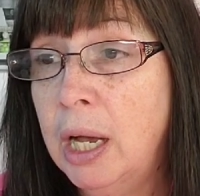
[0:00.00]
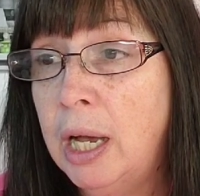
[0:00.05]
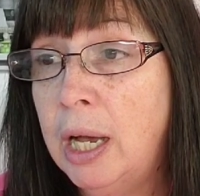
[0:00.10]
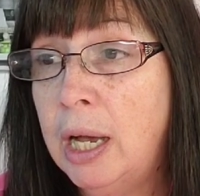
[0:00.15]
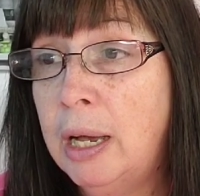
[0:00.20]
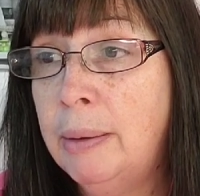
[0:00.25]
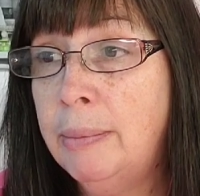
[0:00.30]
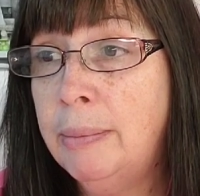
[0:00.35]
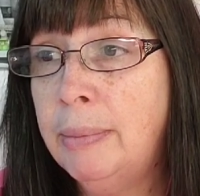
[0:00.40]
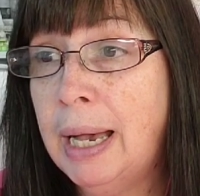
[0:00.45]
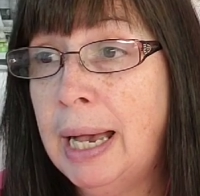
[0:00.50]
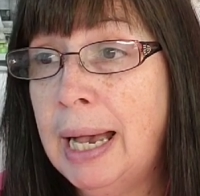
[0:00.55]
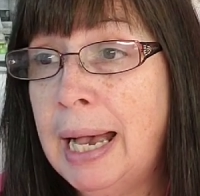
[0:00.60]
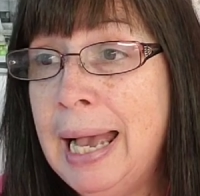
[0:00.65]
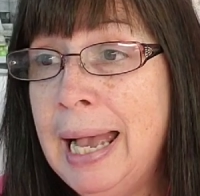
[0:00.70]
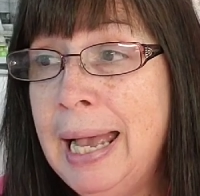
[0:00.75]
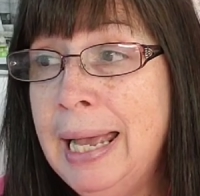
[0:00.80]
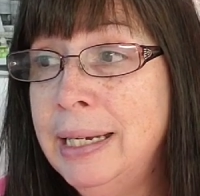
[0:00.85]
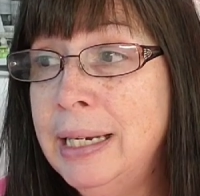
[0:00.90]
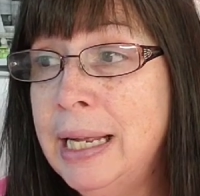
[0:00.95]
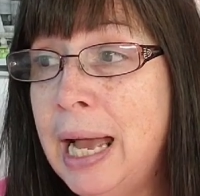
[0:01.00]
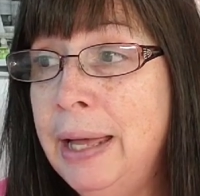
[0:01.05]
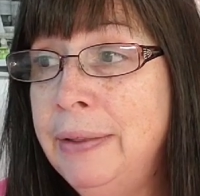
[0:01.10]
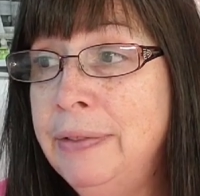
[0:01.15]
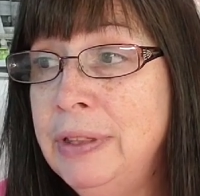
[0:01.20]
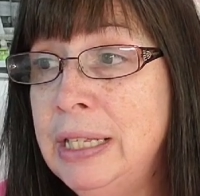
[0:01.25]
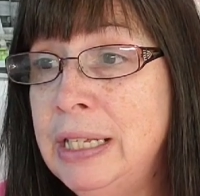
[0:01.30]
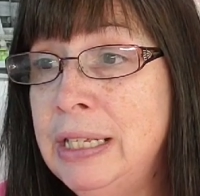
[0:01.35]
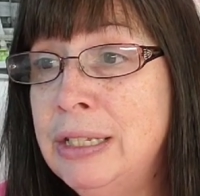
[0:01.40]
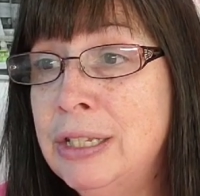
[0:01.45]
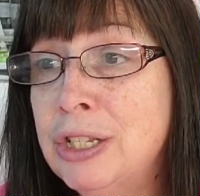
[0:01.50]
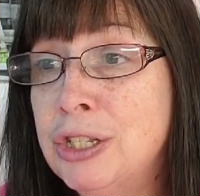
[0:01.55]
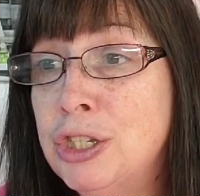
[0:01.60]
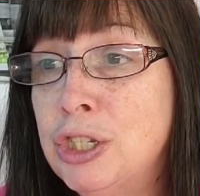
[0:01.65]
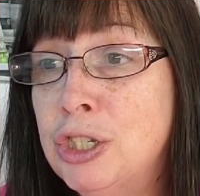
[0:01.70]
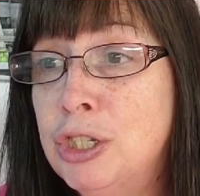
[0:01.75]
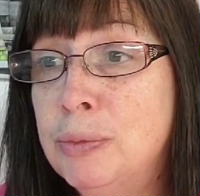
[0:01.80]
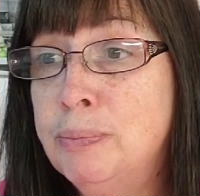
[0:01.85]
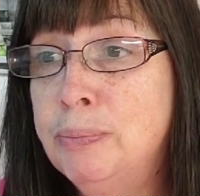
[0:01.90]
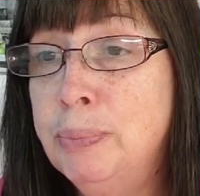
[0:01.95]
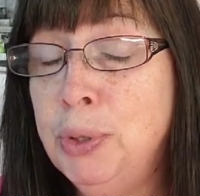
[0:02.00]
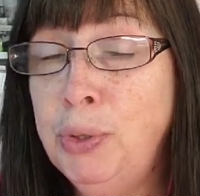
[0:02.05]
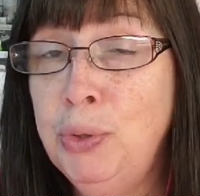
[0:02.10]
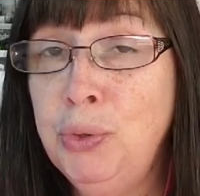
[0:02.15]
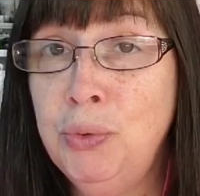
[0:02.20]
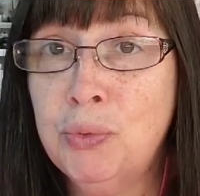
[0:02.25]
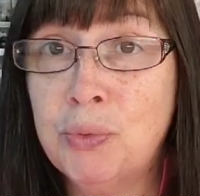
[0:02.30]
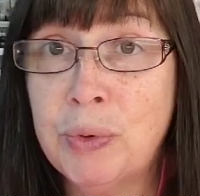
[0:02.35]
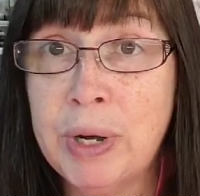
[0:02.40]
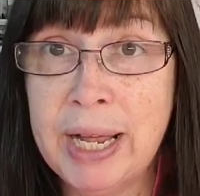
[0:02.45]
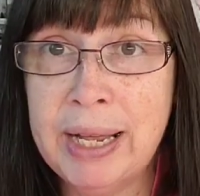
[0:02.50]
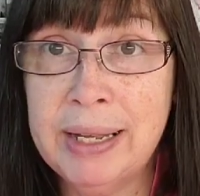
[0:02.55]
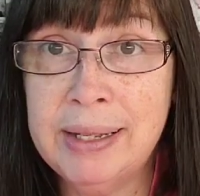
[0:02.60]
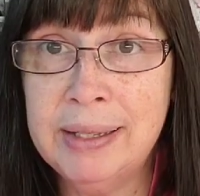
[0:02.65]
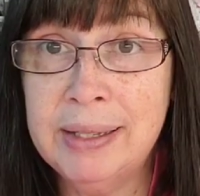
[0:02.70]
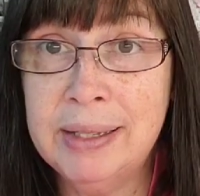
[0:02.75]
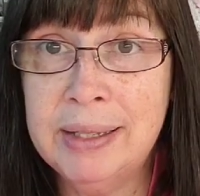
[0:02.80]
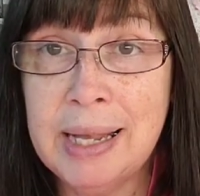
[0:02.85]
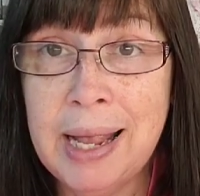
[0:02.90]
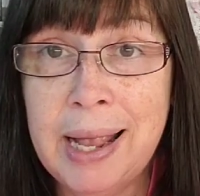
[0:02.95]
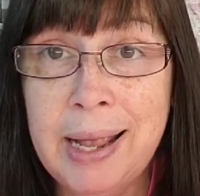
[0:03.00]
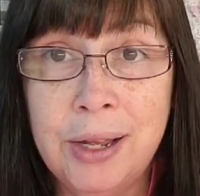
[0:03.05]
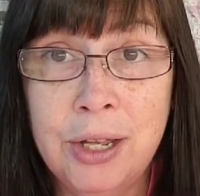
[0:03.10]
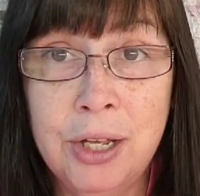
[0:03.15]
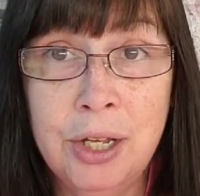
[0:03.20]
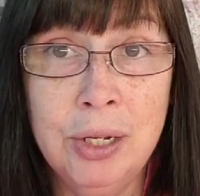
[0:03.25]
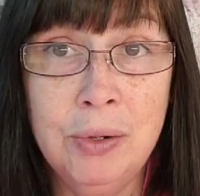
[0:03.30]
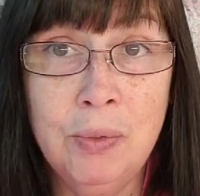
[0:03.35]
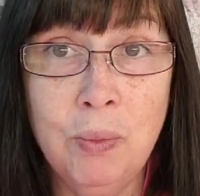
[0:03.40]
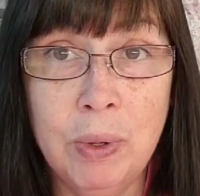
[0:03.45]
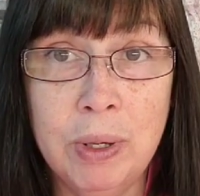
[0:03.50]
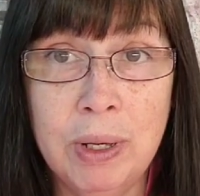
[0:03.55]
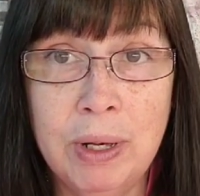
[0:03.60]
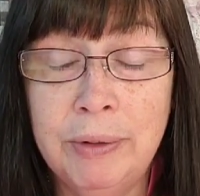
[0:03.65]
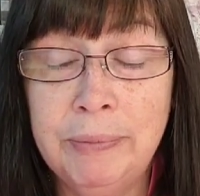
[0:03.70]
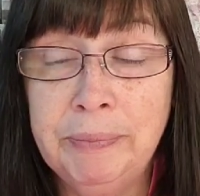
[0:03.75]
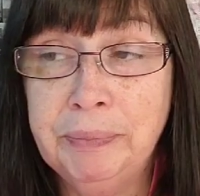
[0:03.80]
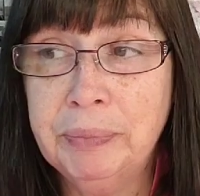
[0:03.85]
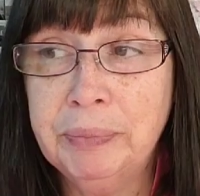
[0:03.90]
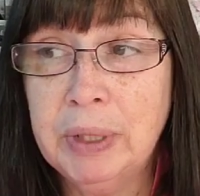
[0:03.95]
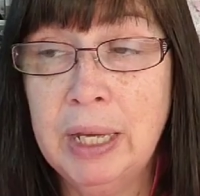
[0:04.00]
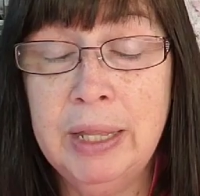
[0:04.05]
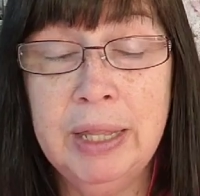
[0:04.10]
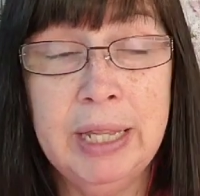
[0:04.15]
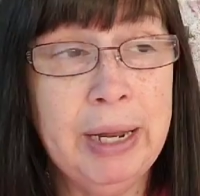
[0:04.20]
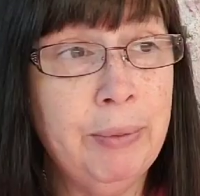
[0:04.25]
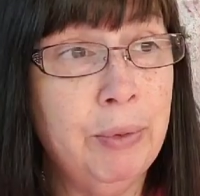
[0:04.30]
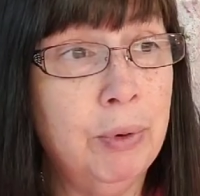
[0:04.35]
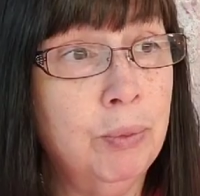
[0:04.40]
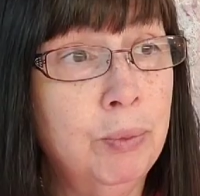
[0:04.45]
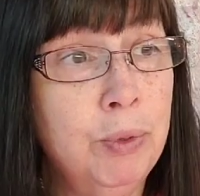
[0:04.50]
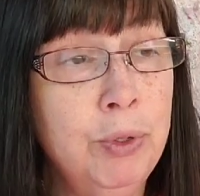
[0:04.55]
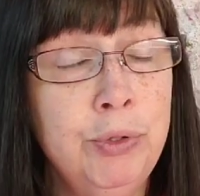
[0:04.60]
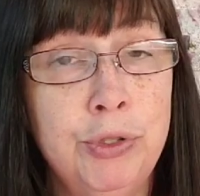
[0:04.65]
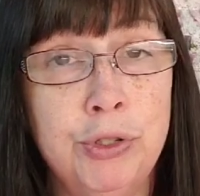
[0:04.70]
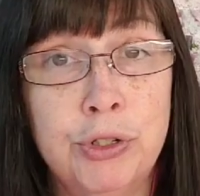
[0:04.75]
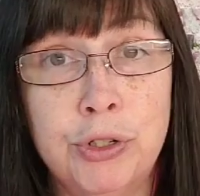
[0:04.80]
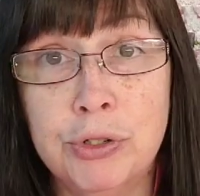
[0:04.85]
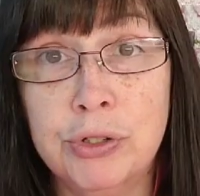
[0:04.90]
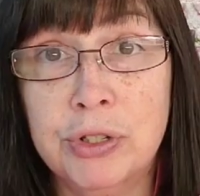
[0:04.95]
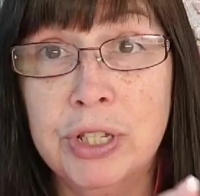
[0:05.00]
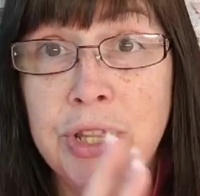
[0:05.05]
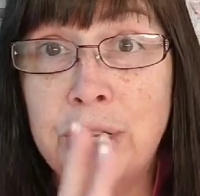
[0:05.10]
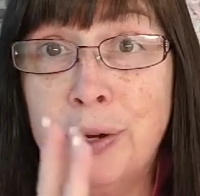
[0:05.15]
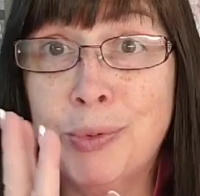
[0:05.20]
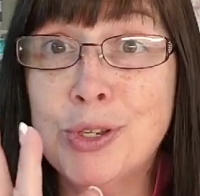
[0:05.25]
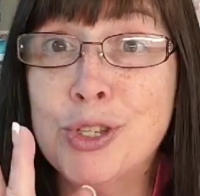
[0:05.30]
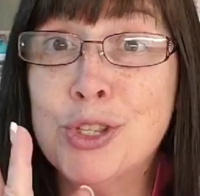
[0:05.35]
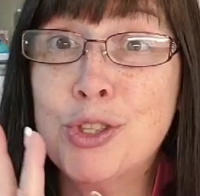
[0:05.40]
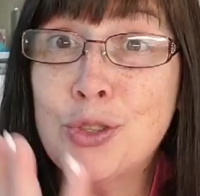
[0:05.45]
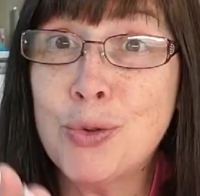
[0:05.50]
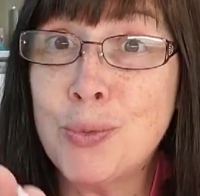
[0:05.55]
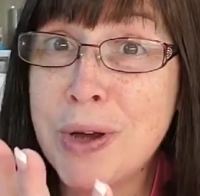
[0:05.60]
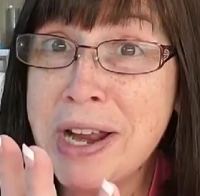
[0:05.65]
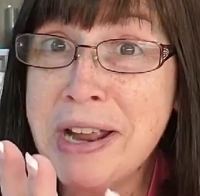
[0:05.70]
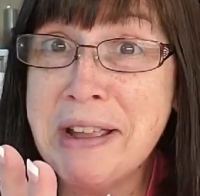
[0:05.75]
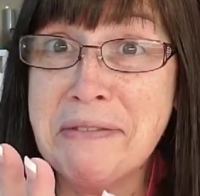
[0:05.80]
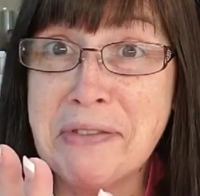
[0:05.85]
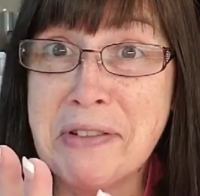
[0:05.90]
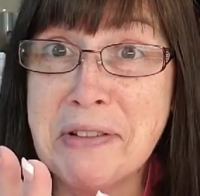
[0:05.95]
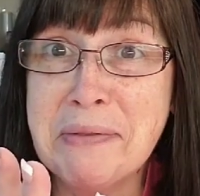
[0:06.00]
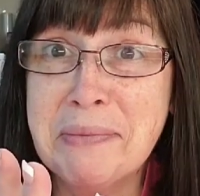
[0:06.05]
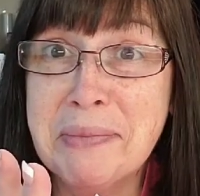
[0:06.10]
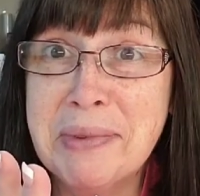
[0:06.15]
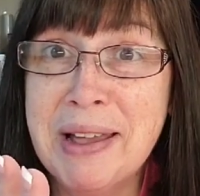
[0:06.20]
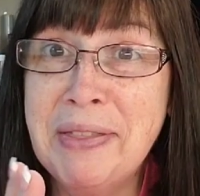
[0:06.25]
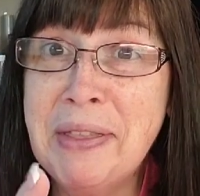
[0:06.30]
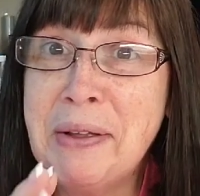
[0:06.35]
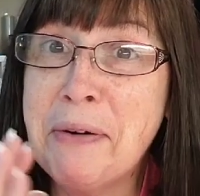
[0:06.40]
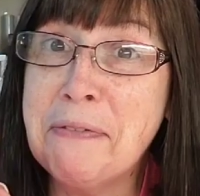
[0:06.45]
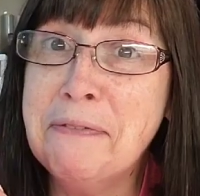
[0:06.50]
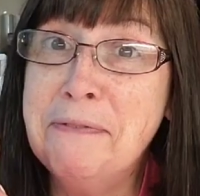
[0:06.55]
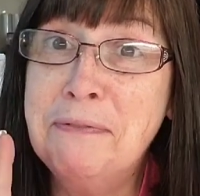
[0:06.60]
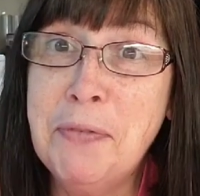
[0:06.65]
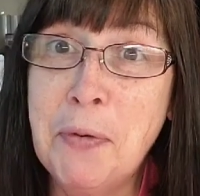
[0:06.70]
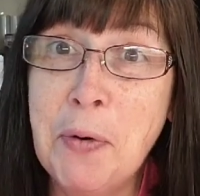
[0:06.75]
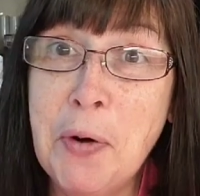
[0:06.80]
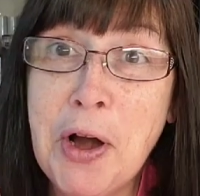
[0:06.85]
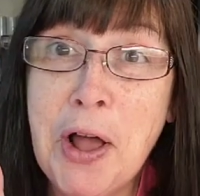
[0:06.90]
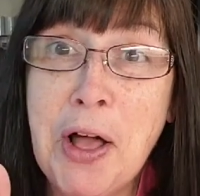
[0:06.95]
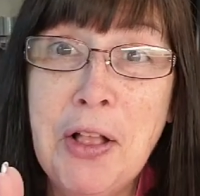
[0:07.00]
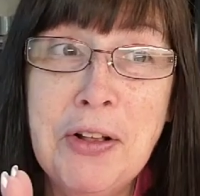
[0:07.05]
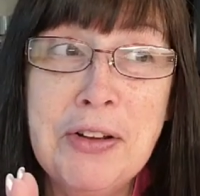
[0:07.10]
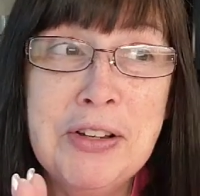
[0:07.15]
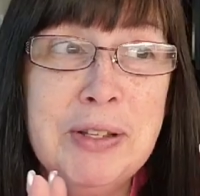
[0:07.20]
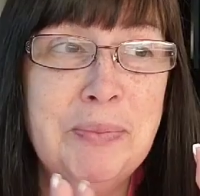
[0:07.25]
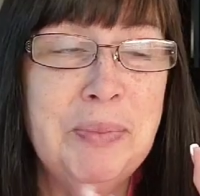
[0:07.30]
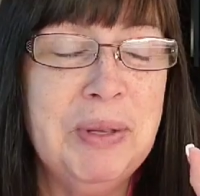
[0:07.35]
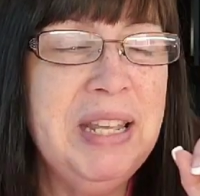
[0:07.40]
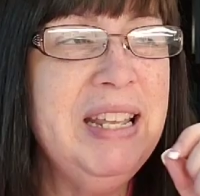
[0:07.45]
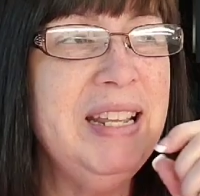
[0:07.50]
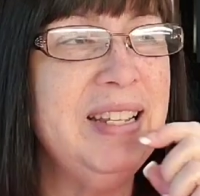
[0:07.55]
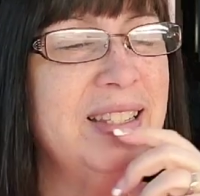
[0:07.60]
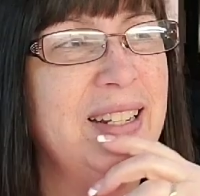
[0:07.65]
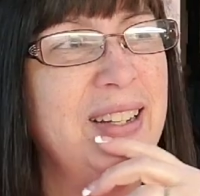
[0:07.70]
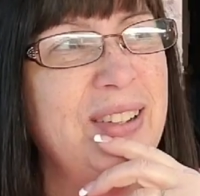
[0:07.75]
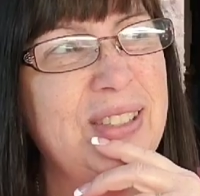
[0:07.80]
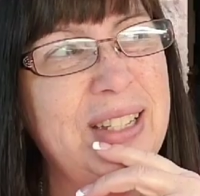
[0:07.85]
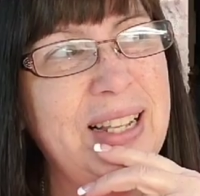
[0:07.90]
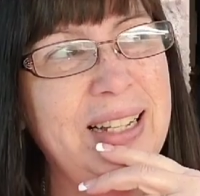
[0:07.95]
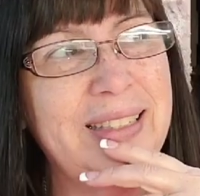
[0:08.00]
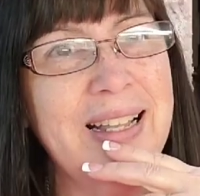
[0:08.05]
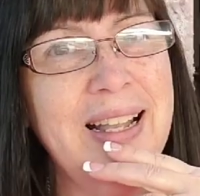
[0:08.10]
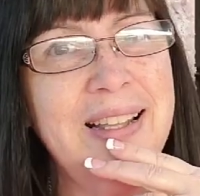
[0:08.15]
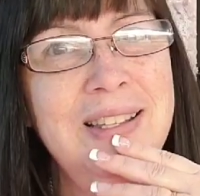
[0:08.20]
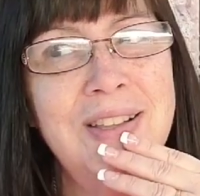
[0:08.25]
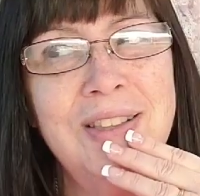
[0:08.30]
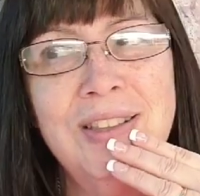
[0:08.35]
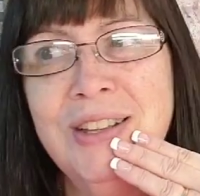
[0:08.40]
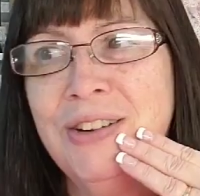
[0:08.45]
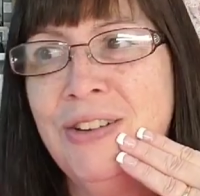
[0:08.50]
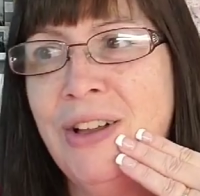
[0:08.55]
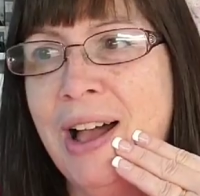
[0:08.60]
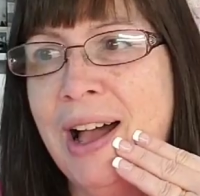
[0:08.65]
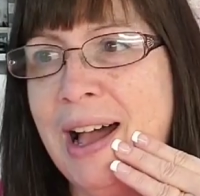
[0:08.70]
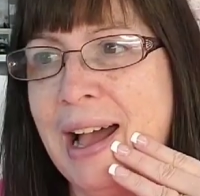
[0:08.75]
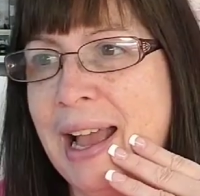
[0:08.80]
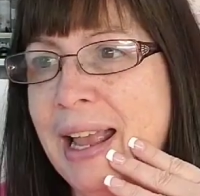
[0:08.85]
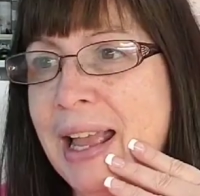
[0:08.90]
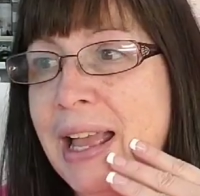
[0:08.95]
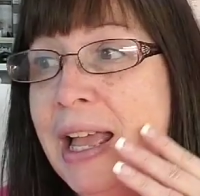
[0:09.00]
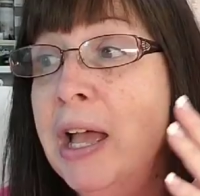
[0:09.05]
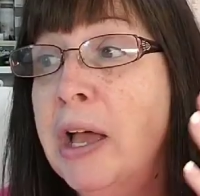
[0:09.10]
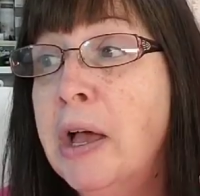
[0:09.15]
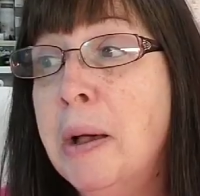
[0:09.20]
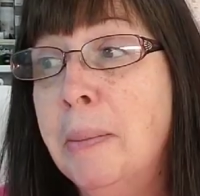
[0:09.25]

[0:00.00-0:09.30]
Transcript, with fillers: Um, I had gotten these spoon rests at Goodwill and they were roosters and there was three of them and they were four dollars a piece and I was like that's a little high